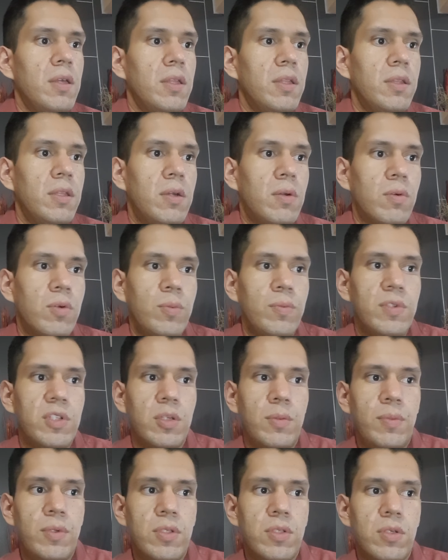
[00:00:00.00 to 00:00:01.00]
The room
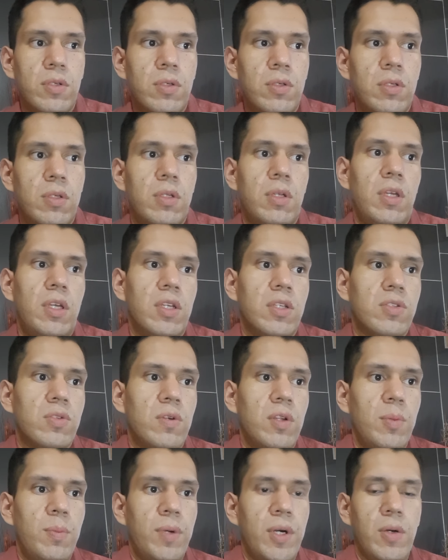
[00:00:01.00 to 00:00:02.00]
temperature
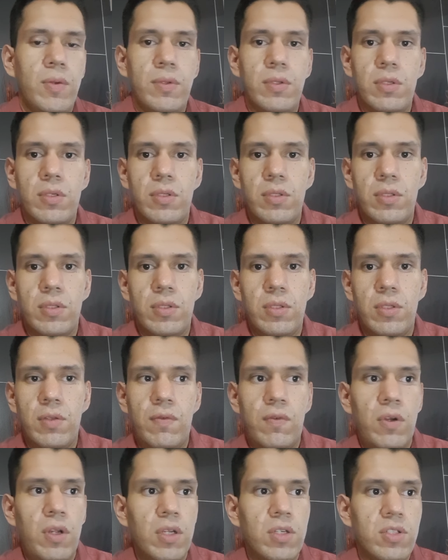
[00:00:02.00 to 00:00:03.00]
X-ray powder
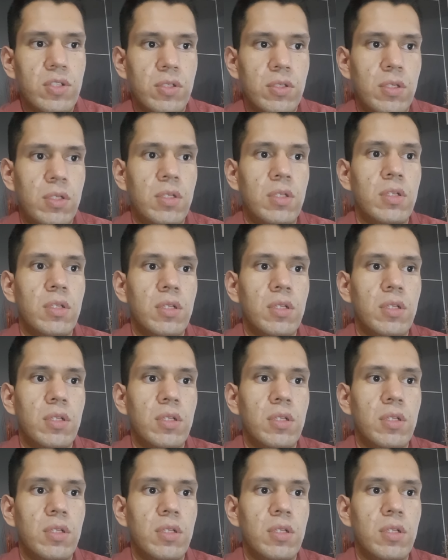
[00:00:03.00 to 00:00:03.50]
diffraction